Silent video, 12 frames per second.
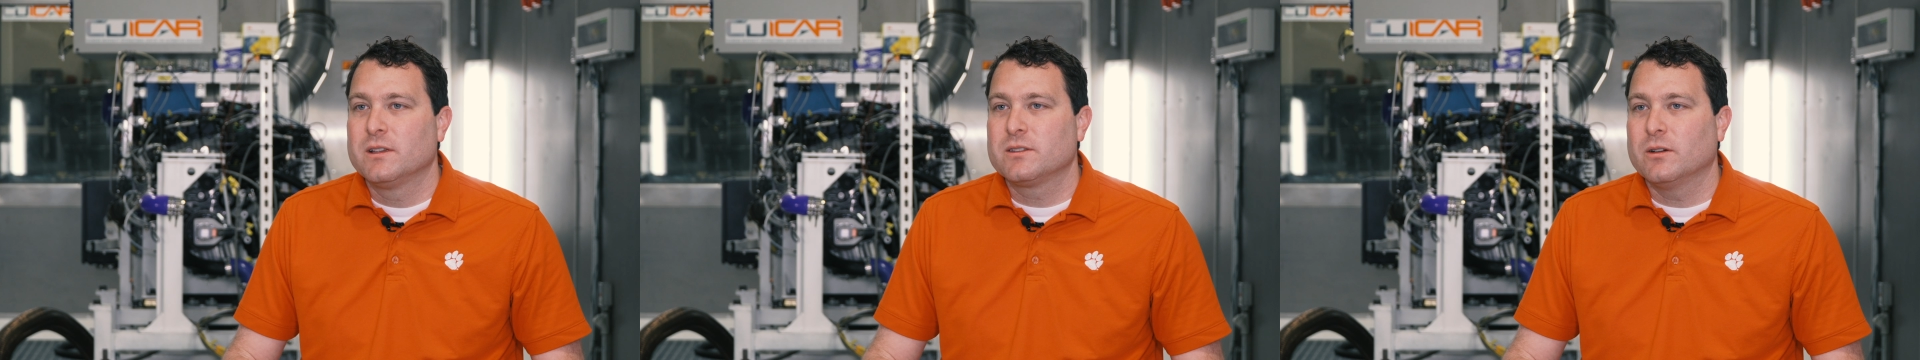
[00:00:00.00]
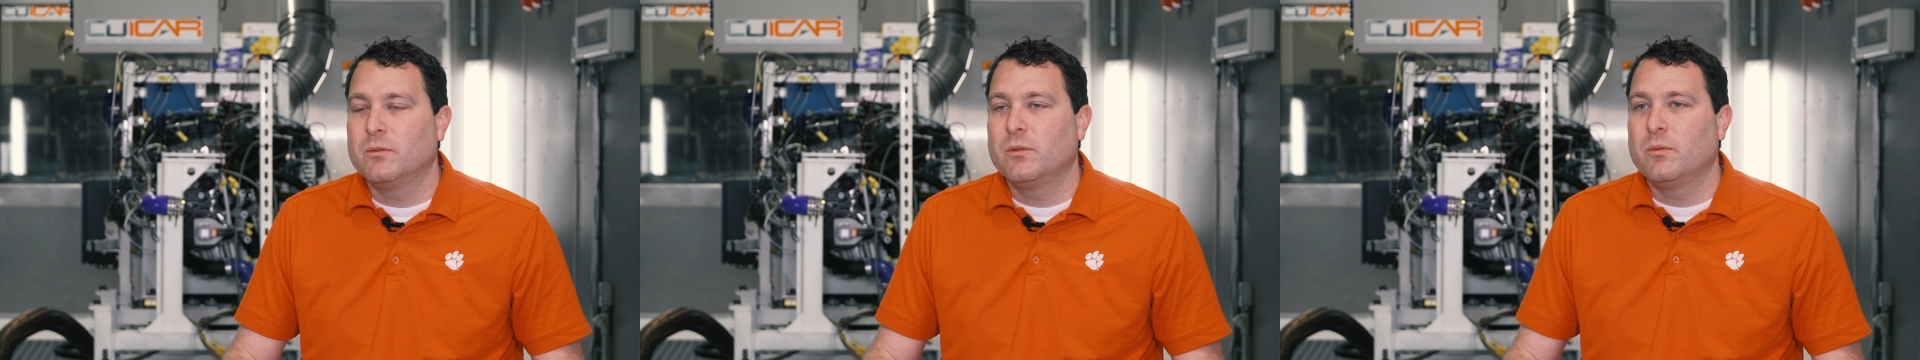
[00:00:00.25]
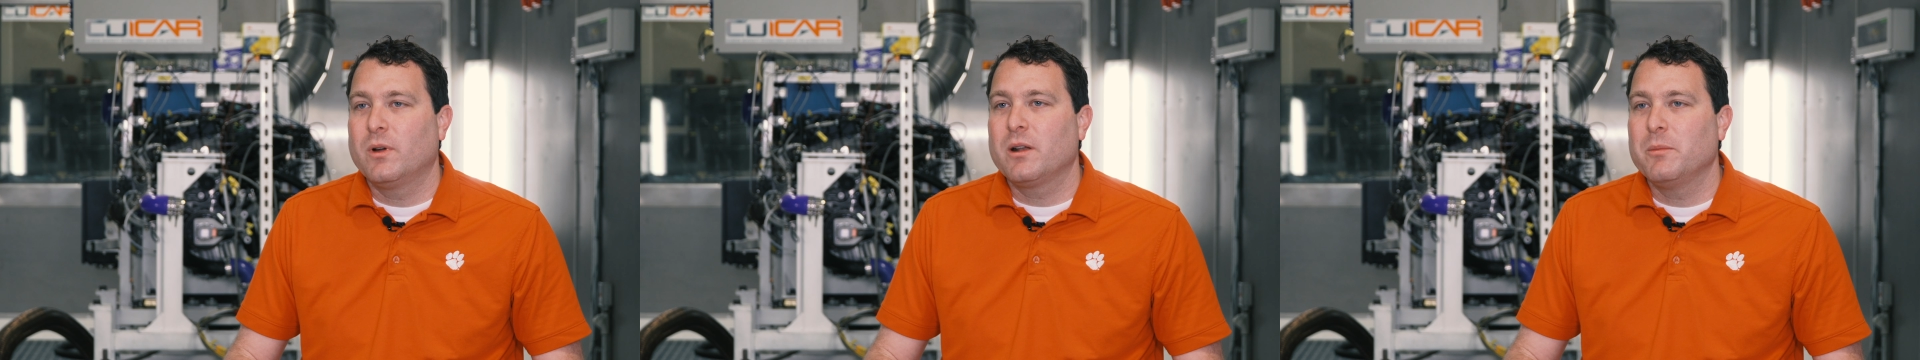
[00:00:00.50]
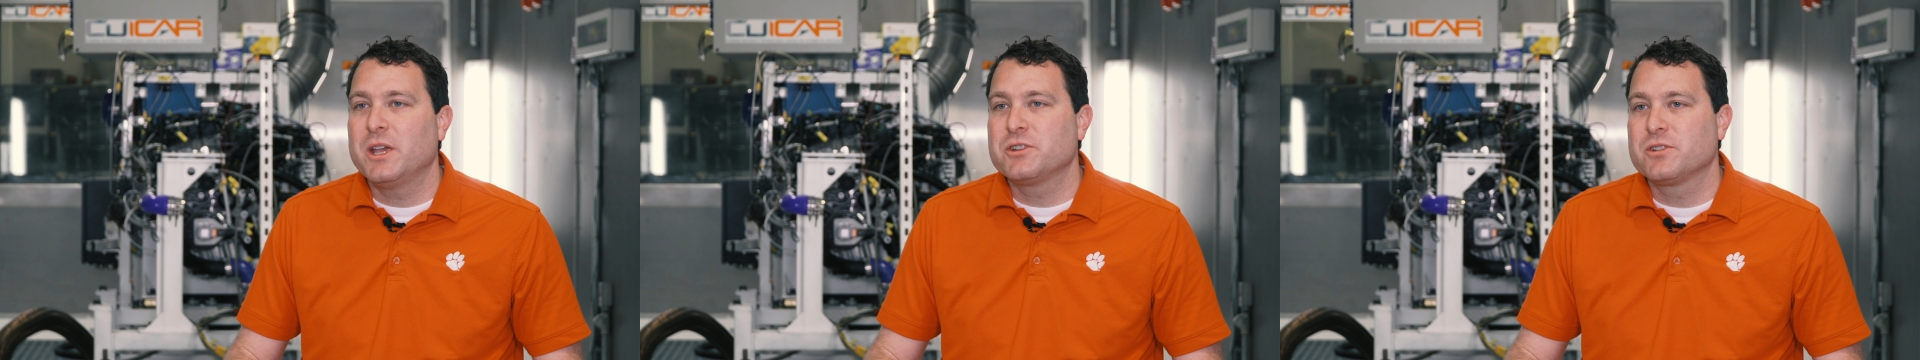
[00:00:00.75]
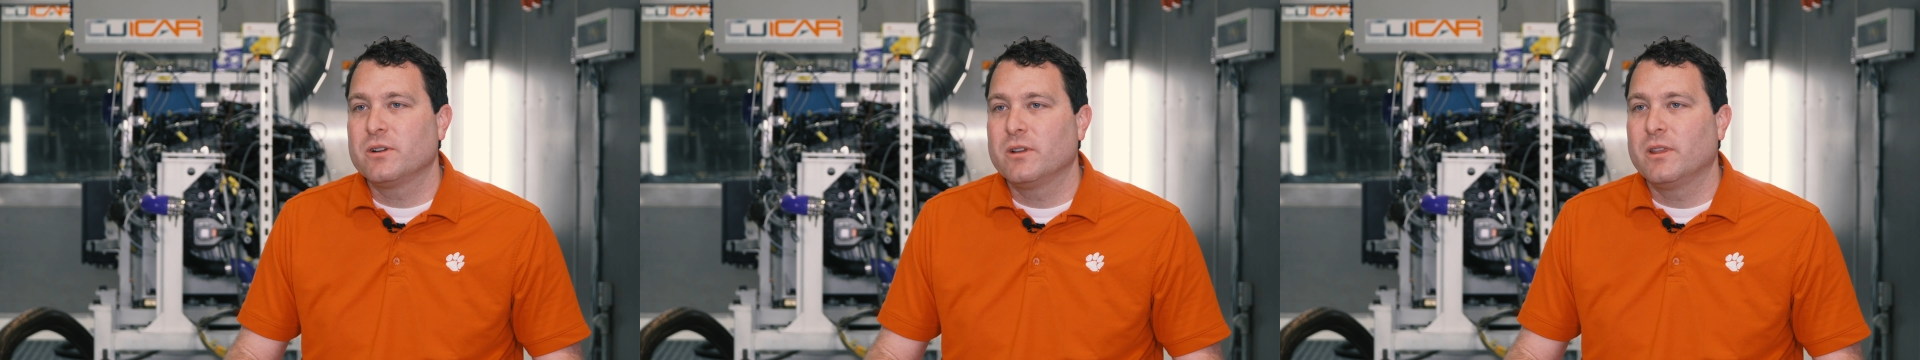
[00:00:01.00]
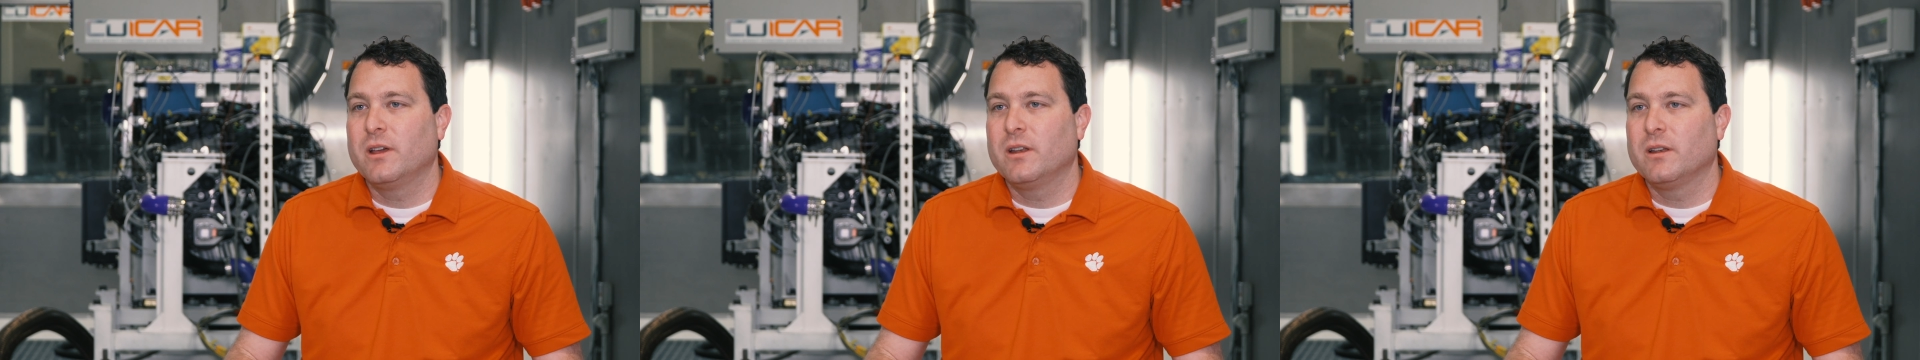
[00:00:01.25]
So we want to make
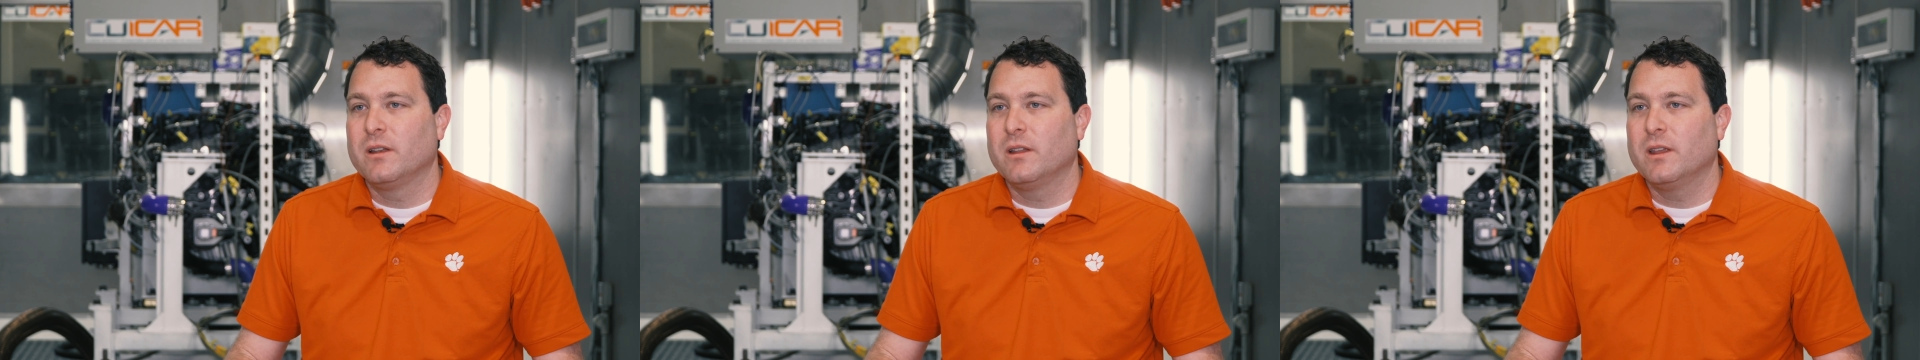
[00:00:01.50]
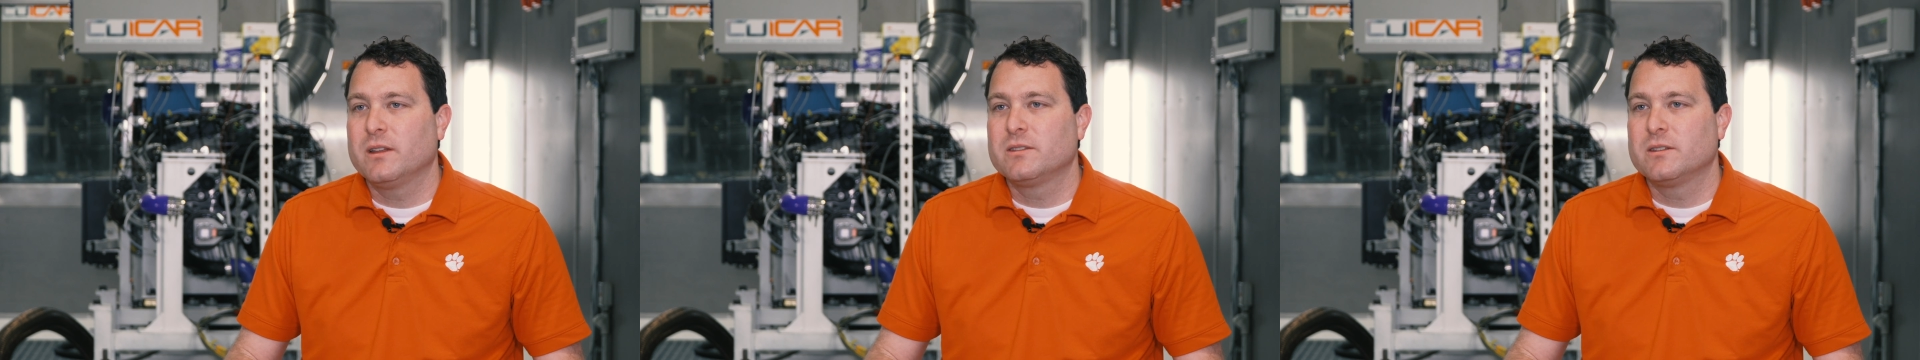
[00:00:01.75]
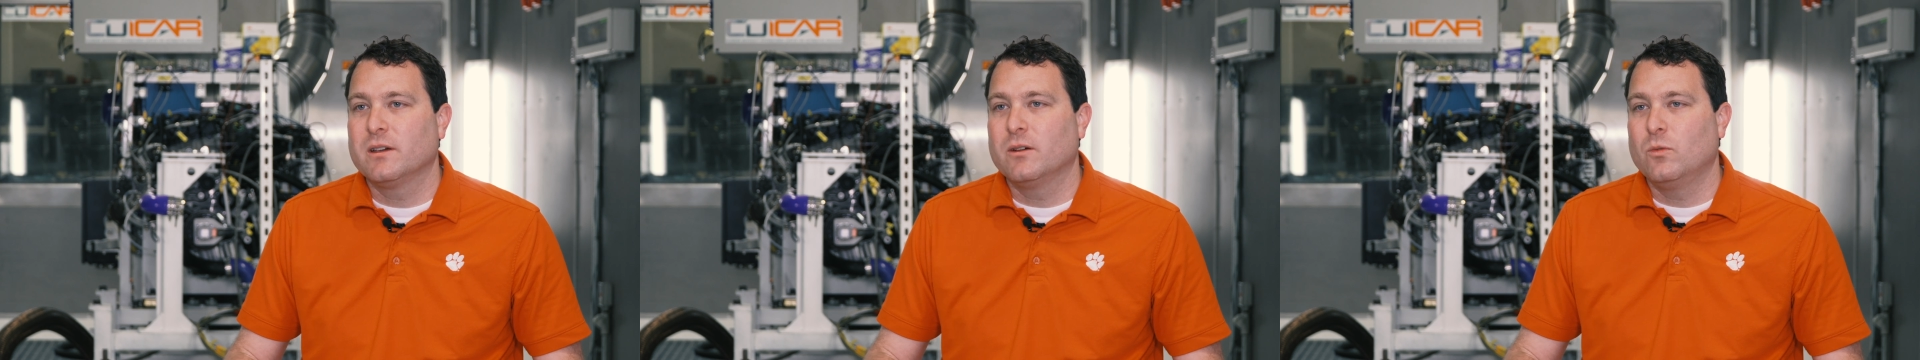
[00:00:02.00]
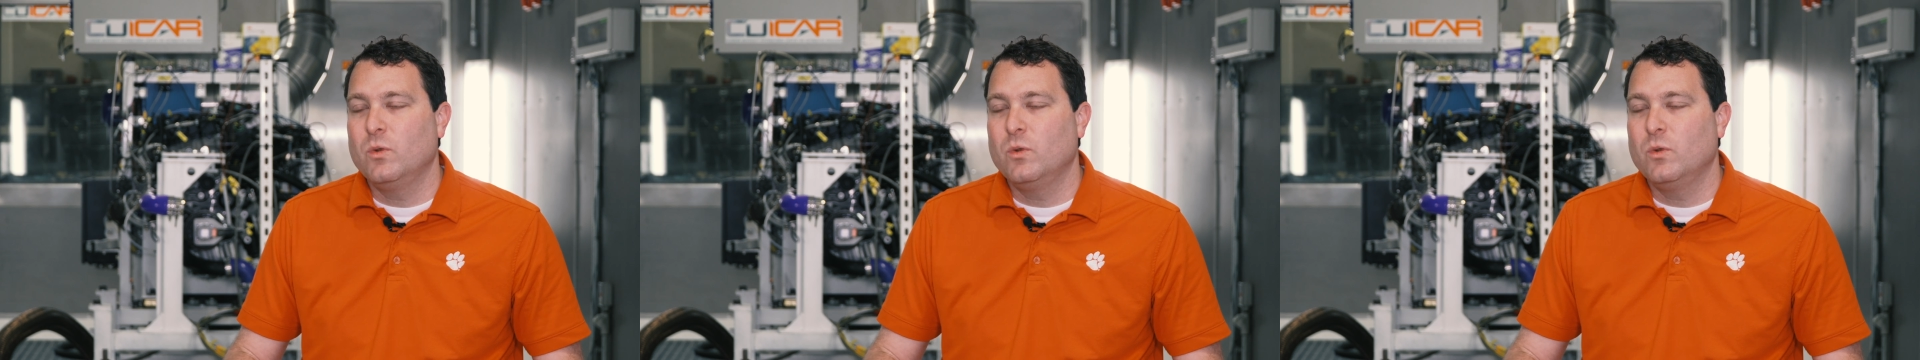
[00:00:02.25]
sure that, that uh,